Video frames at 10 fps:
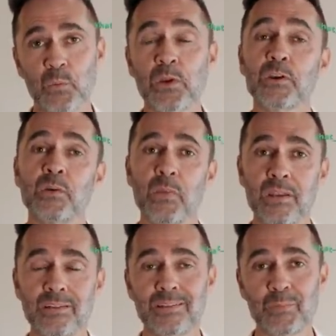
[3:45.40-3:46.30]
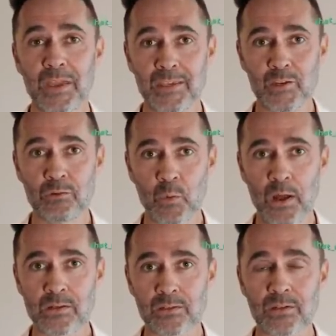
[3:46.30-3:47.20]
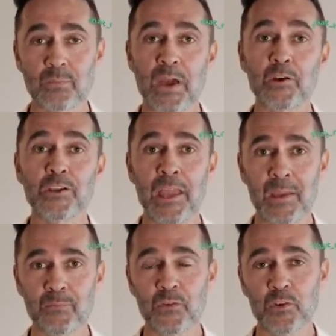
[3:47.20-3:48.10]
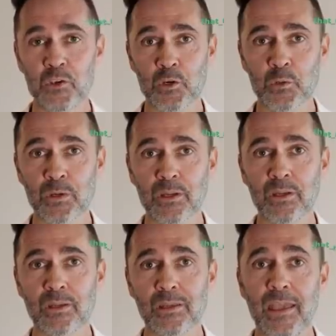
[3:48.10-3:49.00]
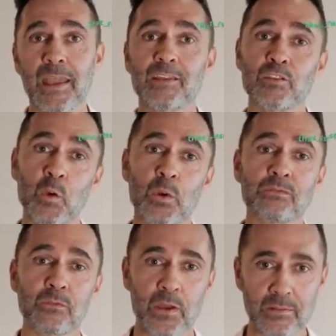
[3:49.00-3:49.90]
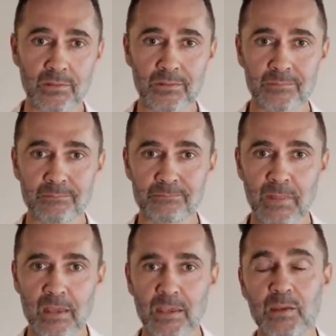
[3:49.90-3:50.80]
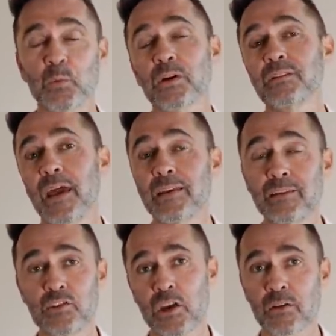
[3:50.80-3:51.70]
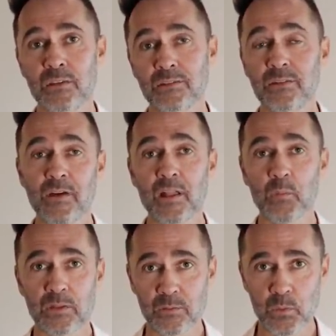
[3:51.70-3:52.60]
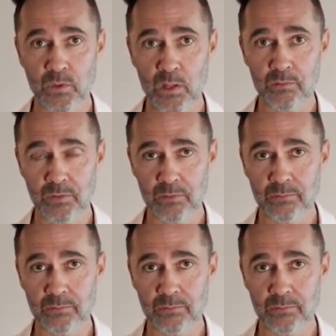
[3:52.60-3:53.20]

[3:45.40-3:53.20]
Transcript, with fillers: we are committed to making Overwatch a better game for you and your friends. And we're excited to share these developments with all of you.